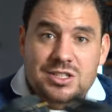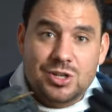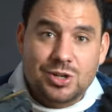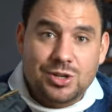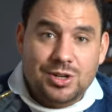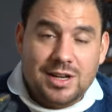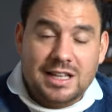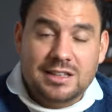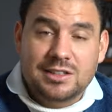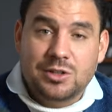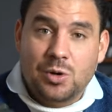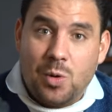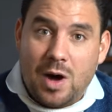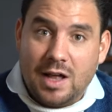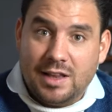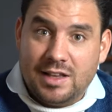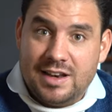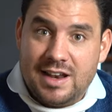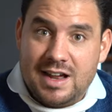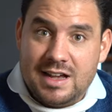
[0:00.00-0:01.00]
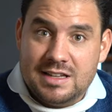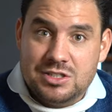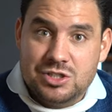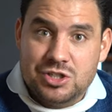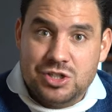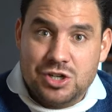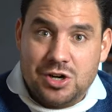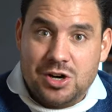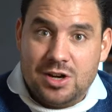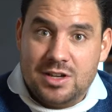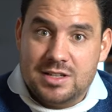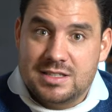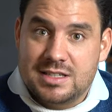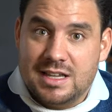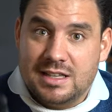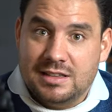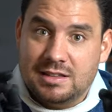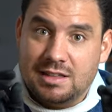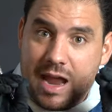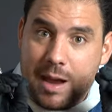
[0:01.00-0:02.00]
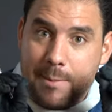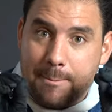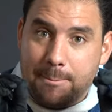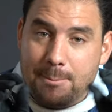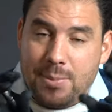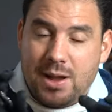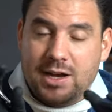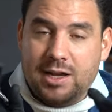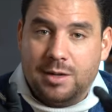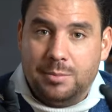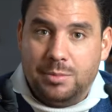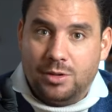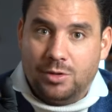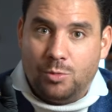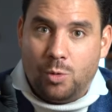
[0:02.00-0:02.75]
so you get quite a nice choice and impeccable